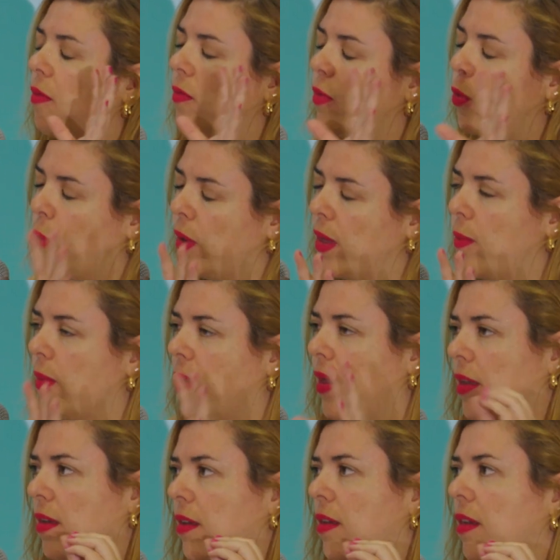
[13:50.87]

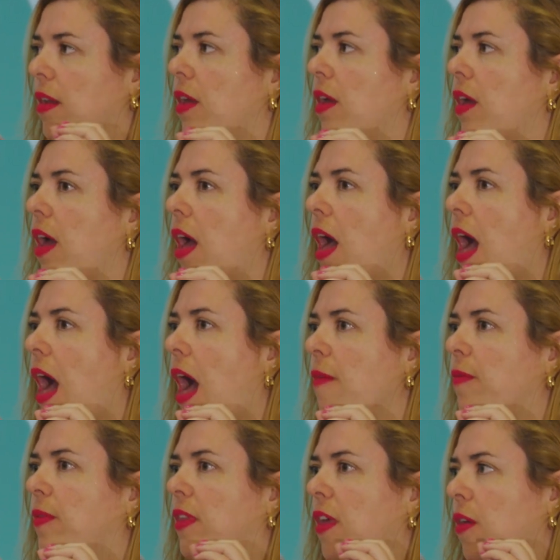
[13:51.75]
women
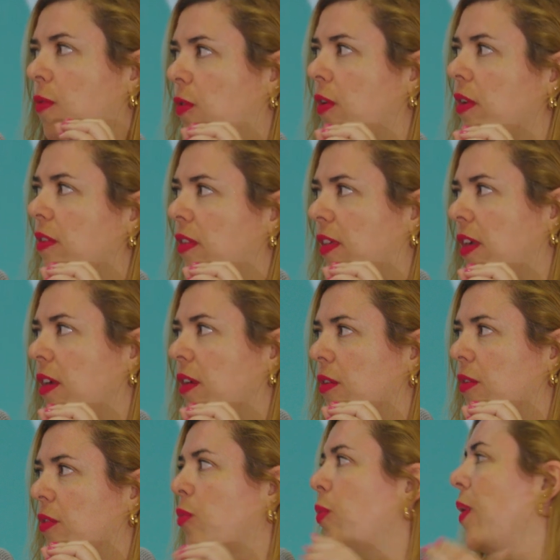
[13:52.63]
have different
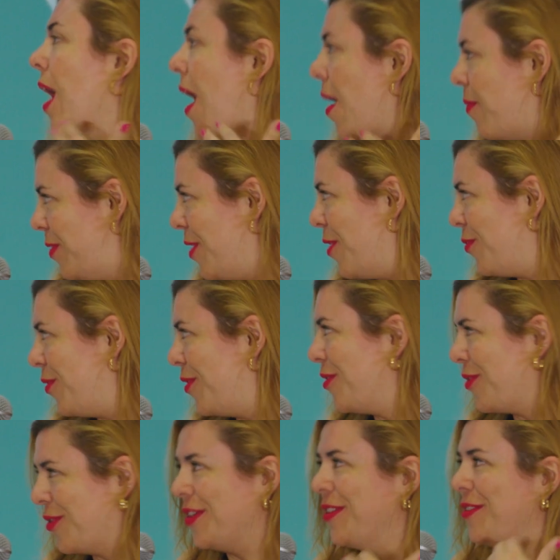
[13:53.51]
skills. We have
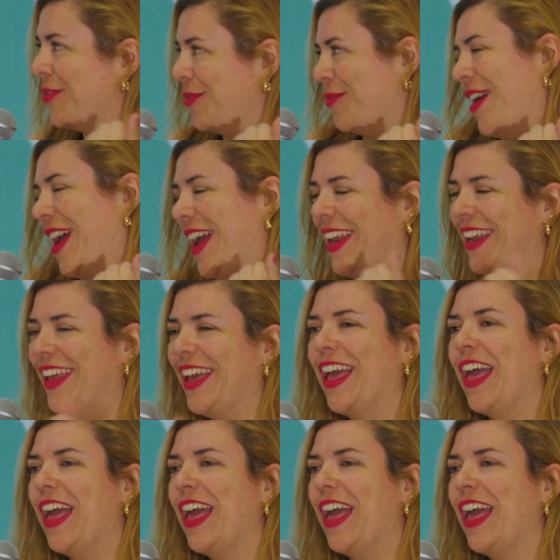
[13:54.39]
different skills, right?